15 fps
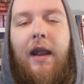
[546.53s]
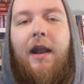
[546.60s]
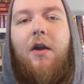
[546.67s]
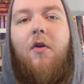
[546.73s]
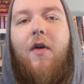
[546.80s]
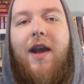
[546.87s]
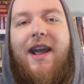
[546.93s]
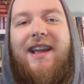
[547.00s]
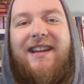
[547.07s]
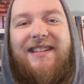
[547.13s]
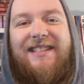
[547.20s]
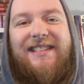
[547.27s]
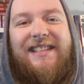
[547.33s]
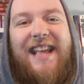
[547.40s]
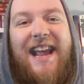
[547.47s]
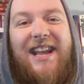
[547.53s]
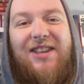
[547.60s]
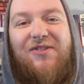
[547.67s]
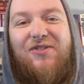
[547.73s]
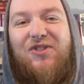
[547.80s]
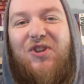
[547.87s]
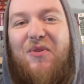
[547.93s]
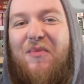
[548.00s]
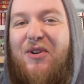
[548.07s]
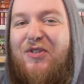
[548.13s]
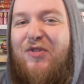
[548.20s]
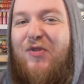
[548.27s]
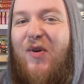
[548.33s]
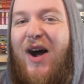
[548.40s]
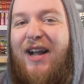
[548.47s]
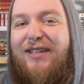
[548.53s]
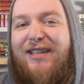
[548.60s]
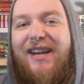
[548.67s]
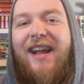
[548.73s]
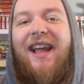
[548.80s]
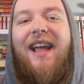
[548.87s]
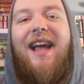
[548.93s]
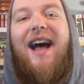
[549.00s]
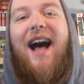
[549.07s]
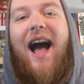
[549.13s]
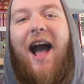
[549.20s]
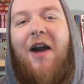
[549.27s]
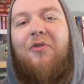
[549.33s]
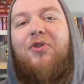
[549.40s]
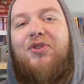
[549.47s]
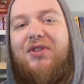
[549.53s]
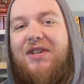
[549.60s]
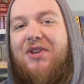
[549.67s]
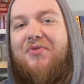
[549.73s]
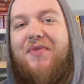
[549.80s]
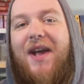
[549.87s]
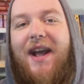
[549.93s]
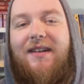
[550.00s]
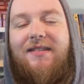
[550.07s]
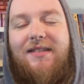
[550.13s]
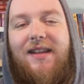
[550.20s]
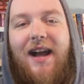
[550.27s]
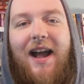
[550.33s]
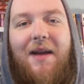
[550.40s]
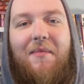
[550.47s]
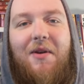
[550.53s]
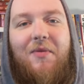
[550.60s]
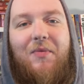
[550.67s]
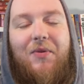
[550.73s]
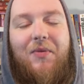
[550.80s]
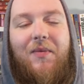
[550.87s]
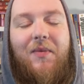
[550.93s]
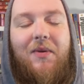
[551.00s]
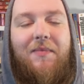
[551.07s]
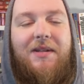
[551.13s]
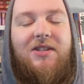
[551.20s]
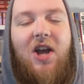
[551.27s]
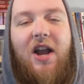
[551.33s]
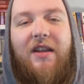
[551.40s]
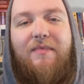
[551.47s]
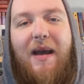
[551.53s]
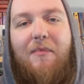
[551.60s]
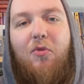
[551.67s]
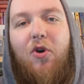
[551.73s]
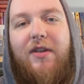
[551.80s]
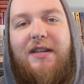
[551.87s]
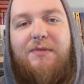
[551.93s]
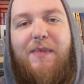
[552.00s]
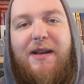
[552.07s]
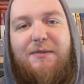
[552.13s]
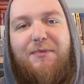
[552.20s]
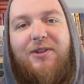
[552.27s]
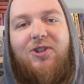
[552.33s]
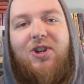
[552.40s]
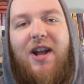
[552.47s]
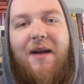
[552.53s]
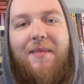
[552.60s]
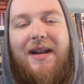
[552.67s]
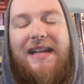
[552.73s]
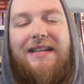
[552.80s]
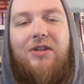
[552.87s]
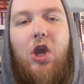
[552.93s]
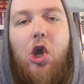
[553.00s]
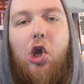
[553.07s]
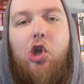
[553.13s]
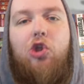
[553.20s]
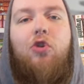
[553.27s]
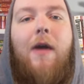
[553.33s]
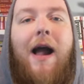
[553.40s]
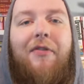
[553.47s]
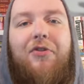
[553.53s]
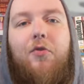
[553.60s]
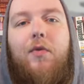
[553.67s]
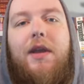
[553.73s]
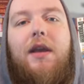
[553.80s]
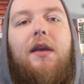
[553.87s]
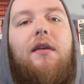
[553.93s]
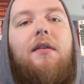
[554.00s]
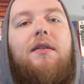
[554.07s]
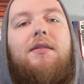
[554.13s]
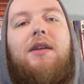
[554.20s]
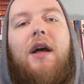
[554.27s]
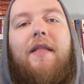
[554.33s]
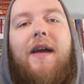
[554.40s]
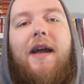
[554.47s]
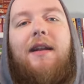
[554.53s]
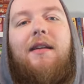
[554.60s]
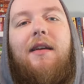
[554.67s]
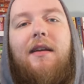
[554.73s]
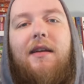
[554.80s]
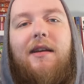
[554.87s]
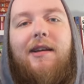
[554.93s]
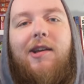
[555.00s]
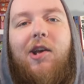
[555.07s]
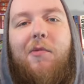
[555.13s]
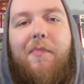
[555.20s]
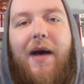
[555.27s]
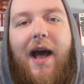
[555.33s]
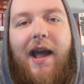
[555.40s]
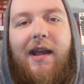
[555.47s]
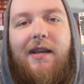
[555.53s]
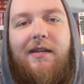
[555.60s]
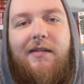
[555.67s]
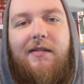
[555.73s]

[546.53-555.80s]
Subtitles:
Anyways, thank you so much for watching. I will see you next time, and we'll be talking about more of these Best Picture nominees throughout the week. Until then, goodbye.